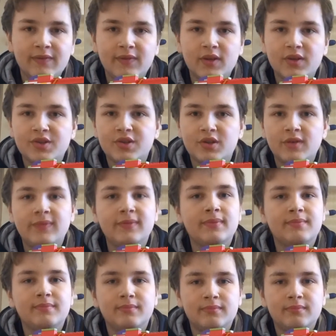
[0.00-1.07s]
First off,
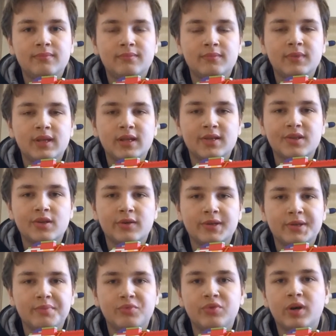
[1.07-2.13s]
let's go on
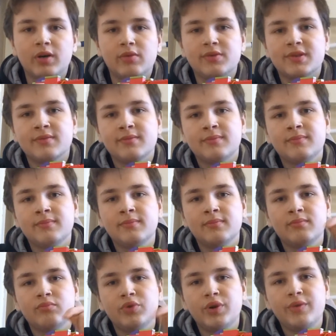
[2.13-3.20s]
the pros.
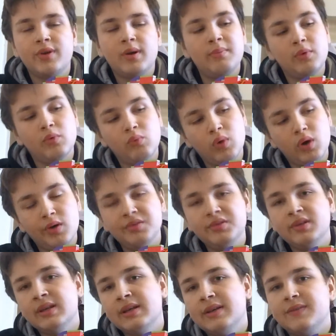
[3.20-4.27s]
Pro number
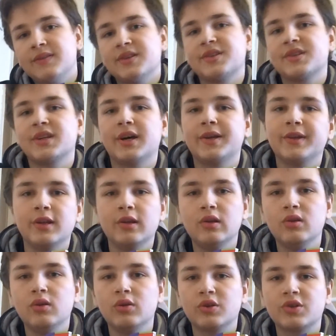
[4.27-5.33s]
one, this gun
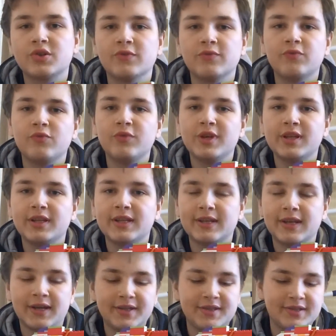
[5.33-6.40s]
looks really
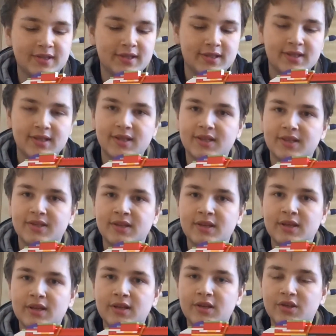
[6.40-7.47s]
nice. It is
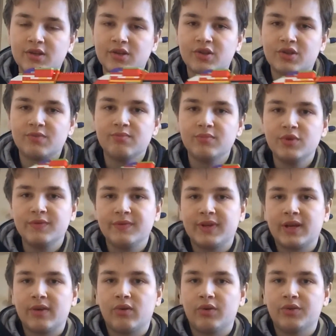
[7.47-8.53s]

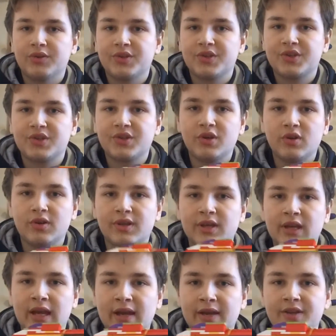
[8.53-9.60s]
smoothing out on the stock.
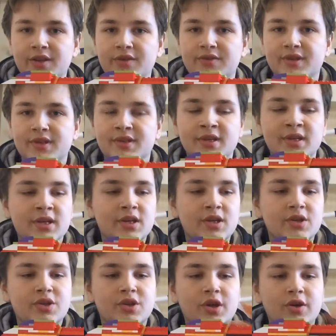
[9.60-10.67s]
It uses
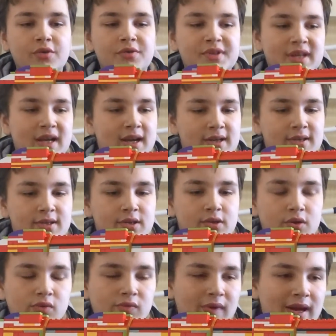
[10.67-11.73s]
2
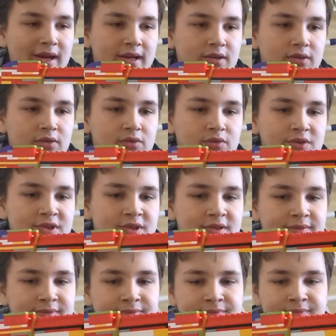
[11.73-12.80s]
tactical rails,